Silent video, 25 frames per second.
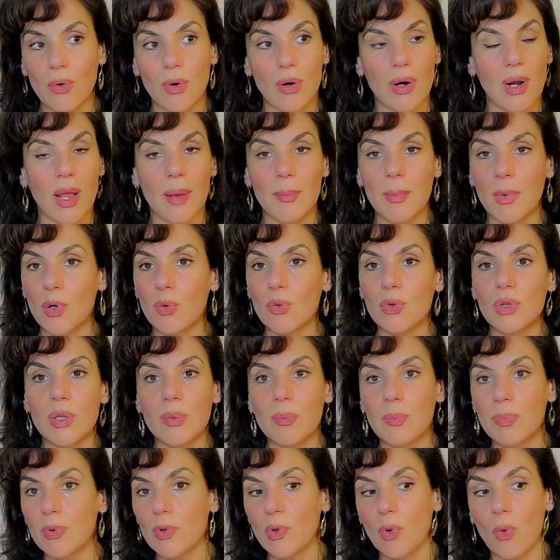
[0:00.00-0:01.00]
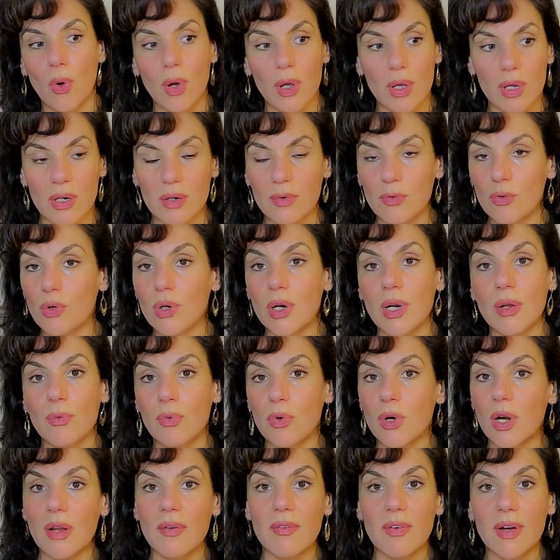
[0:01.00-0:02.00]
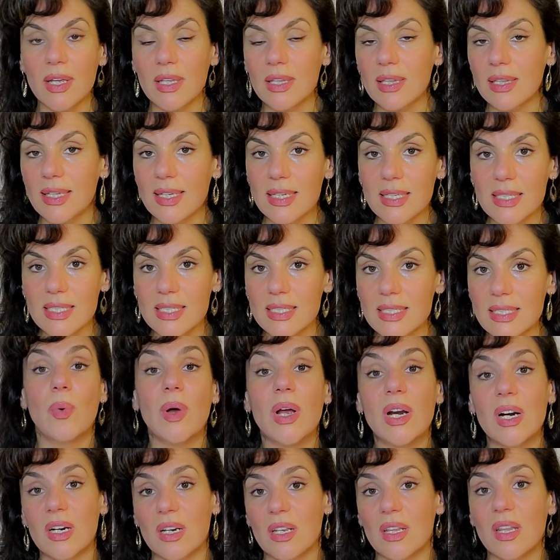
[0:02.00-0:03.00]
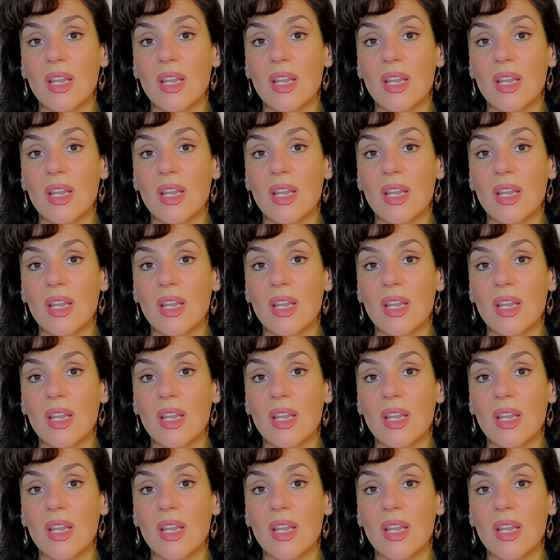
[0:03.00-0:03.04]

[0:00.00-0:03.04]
or I'm a good employer, whatever it is, where